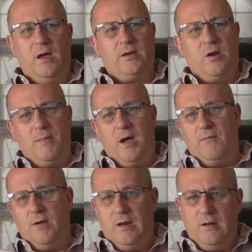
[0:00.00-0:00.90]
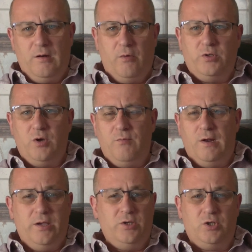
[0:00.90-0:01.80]
I'd come out of a long-term
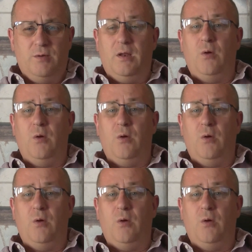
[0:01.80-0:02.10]
relationship.